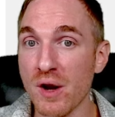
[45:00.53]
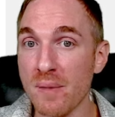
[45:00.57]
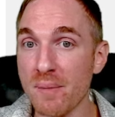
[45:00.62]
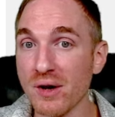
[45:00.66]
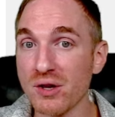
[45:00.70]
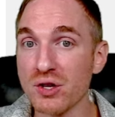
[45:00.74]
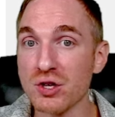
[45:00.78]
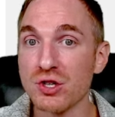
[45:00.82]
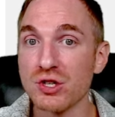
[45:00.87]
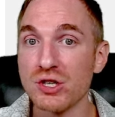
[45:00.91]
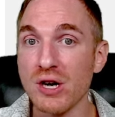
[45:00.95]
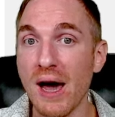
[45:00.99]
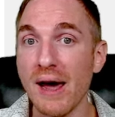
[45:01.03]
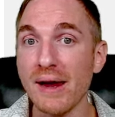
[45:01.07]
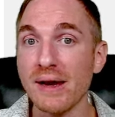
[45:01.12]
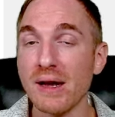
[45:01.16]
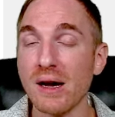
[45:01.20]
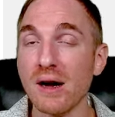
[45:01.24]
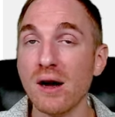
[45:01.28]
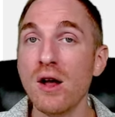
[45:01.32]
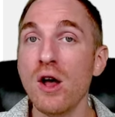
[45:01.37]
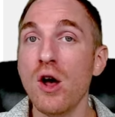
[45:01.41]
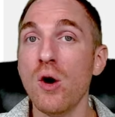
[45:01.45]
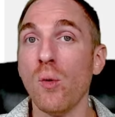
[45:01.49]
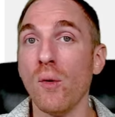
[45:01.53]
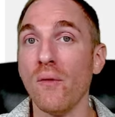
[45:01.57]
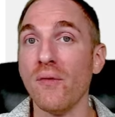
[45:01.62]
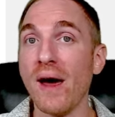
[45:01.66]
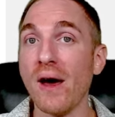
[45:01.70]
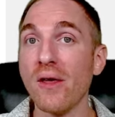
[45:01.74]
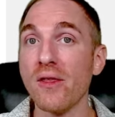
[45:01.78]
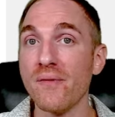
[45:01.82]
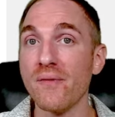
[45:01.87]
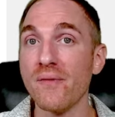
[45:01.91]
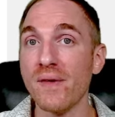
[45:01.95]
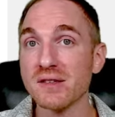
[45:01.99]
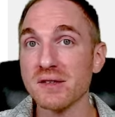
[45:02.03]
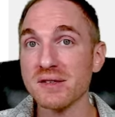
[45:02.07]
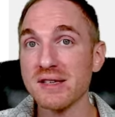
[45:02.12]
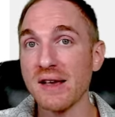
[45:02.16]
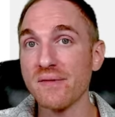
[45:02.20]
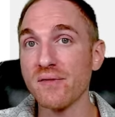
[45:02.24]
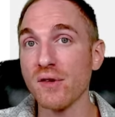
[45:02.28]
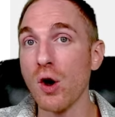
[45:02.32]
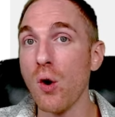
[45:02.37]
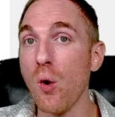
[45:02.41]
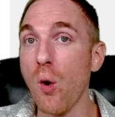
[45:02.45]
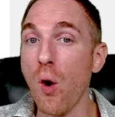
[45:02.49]
pretty much China, well, now the vessels
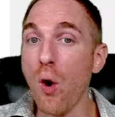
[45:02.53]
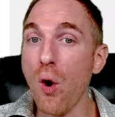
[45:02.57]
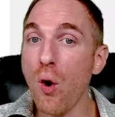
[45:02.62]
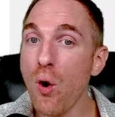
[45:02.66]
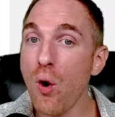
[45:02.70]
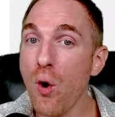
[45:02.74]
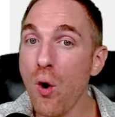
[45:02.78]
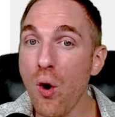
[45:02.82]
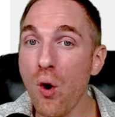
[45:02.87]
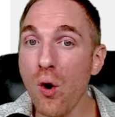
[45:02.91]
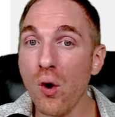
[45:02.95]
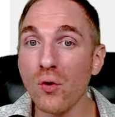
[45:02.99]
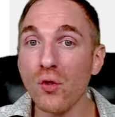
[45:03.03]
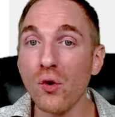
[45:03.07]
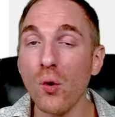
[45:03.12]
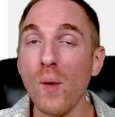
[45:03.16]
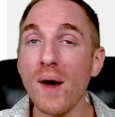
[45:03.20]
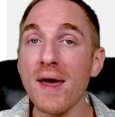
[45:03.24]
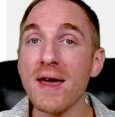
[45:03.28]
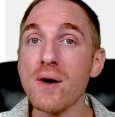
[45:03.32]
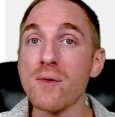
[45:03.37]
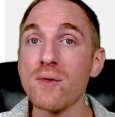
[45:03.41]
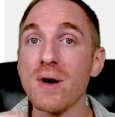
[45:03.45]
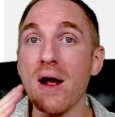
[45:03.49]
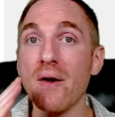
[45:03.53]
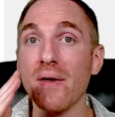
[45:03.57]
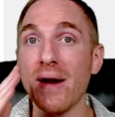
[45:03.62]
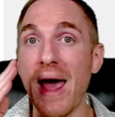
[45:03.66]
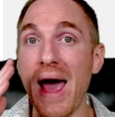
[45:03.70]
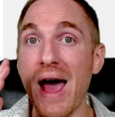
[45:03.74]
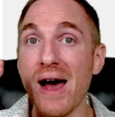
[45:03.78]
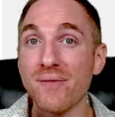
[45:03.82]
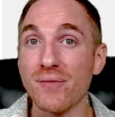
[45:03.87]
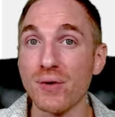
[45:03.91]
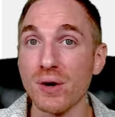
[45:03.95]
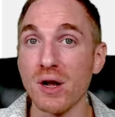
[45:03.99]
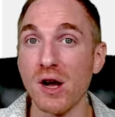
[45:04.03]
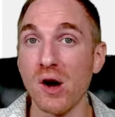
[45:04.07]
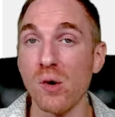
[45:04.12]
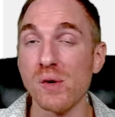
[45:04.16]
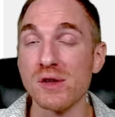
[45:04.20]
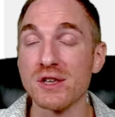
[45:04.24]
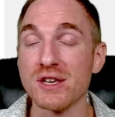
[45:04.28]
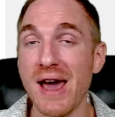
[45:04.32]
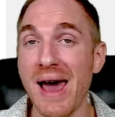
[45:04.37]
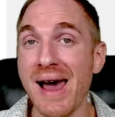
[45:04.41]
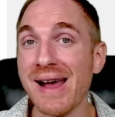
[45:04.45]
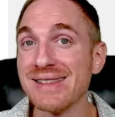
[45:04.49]
have to go all the way around Africa,
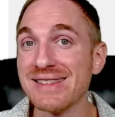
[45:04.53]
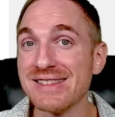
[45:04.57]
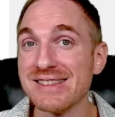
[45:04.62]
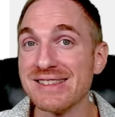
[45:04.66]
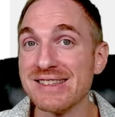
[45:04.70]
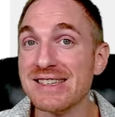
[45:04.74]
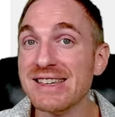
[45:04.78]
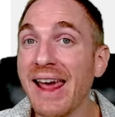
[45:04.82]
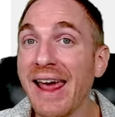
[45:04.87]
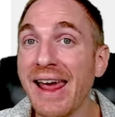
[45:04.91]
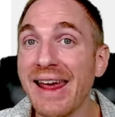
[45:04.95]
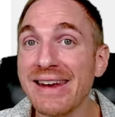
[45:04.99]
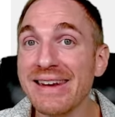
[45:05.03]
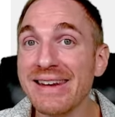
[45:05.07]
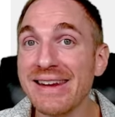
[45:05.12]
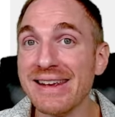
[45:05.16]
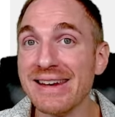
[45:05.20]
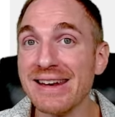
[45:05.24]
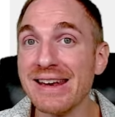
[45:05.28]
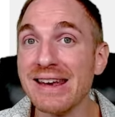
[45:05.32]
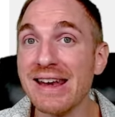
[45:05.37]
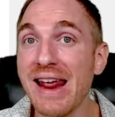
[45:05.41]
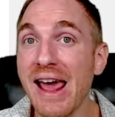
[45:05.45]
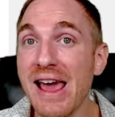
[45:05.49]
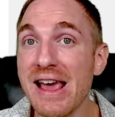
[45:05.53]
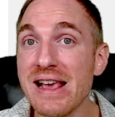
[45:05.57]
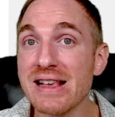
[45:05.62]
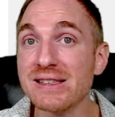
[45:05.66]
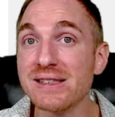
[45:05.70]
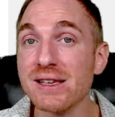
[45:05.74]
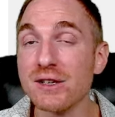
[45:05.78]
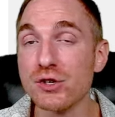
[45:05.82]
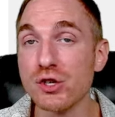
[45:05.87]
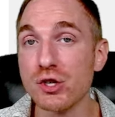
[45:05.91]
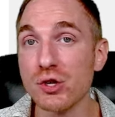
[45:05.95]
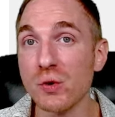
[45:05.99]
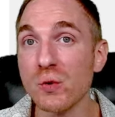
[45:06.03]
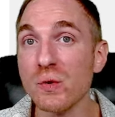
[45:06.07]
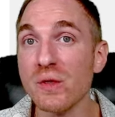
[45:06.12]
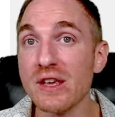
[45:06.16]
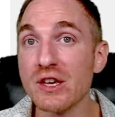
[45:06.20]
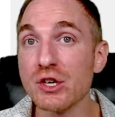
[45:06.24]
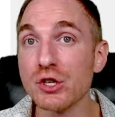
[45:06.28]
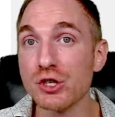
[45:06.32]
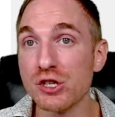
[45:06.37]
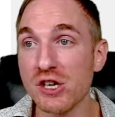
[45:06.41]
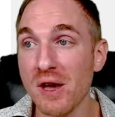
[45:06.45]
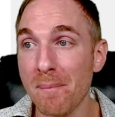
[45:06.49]
which adds ten days to the
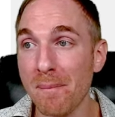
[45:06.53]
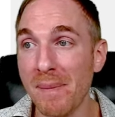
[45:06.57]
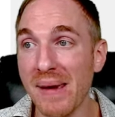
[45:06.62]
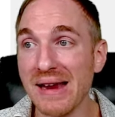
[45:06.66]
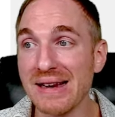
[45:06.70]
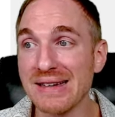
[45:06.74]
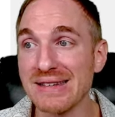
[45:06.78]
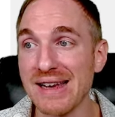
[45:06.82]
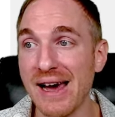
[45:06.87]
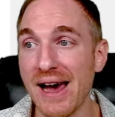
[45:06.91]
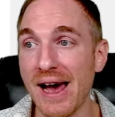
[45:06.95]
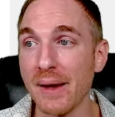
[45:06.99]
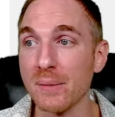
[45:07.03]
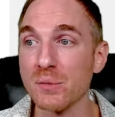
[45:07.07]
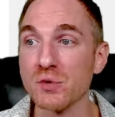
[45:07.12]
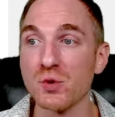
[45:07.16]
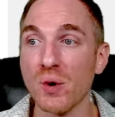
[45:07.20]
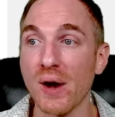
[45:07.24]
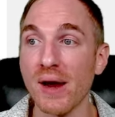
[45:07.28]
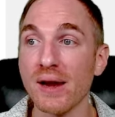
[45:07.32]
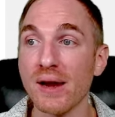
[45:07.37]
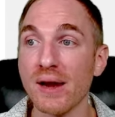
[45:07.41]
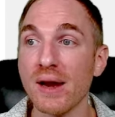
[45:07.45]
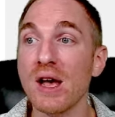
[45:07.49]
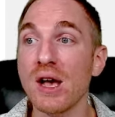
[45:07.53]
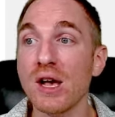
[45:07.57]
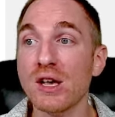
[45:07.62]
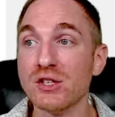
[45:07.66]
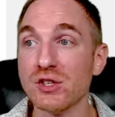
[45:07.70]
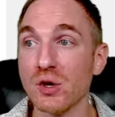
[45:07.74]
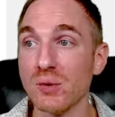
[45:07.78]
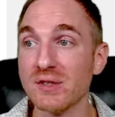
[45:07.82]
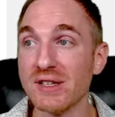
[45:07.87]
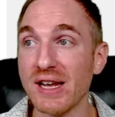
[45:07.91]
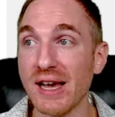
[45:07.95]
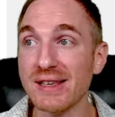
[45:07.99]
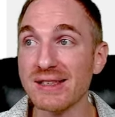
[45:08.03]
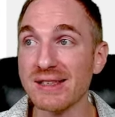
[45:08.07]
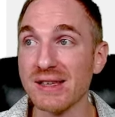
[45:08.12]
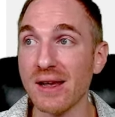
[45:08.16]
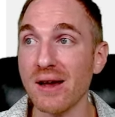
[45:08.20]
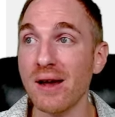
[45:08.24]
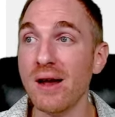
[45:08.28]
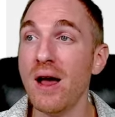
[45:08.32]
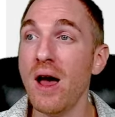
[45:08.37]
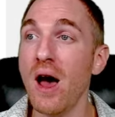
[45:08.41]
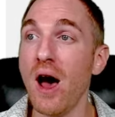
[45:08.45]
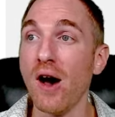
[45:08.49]
shipping times, right? So
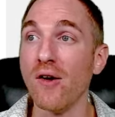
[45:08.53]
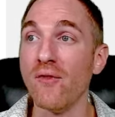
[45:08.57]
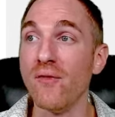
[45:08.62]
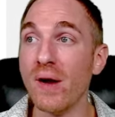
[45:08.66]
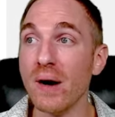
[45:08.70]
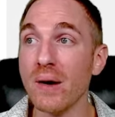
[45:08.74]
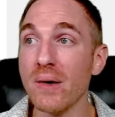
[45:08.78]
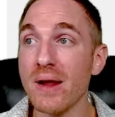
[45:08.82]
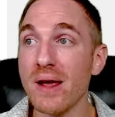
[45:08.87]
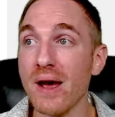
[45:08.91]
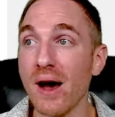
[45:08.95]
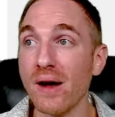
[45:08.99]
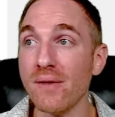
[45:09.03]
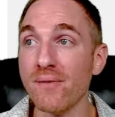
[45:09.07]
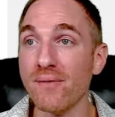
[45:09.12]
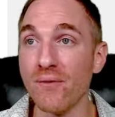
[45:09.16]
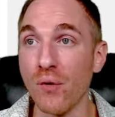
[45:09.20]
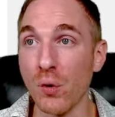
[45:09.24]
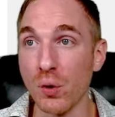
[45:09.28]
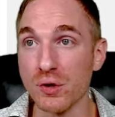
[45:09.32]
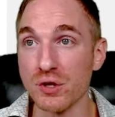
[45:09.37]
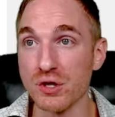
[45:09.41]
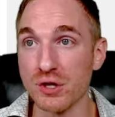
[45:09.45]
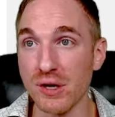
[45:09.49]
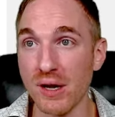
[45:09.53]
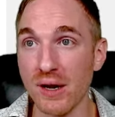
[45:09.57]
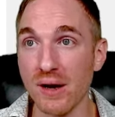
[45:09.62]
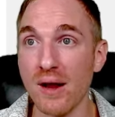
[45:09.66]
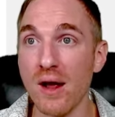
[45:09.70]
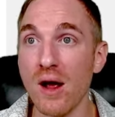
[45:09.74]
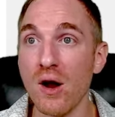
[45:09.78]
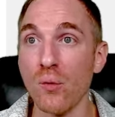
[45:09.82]
Tesla, a very unfortunate